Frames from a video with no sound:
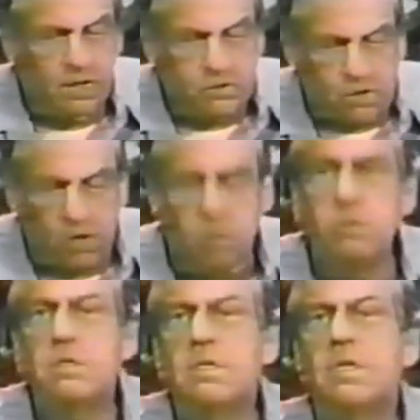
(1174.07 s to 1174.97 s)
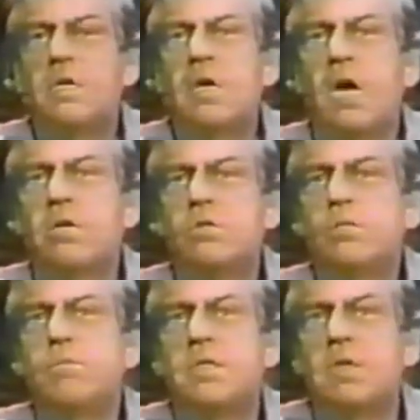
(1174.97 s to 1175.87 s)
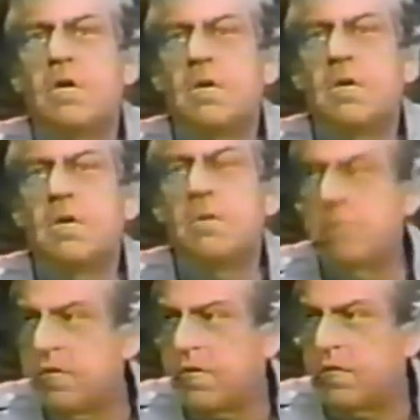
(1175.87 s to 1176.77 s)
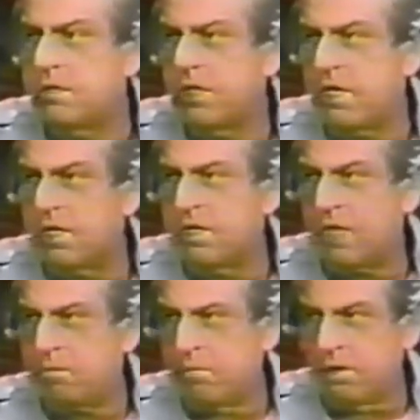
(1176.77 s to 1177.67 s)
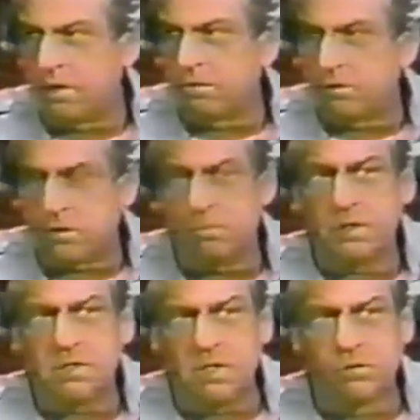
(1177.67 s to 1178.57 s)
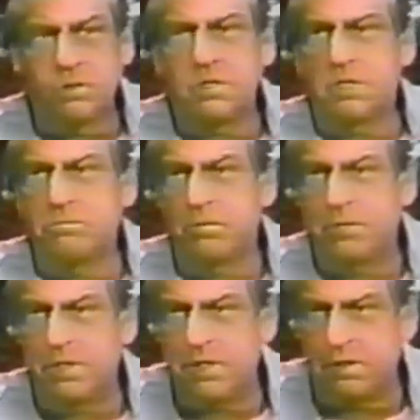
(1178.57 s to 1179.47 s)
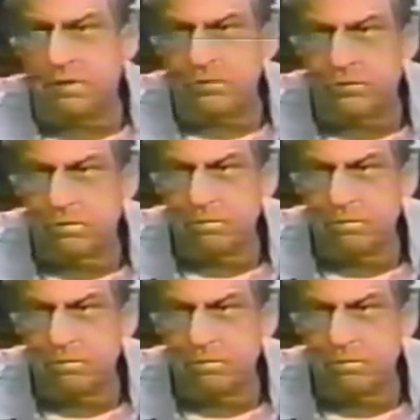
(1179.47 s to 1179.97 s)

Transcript: So Congressman R.B. beginning to get into that building, which has been closed to them for many years.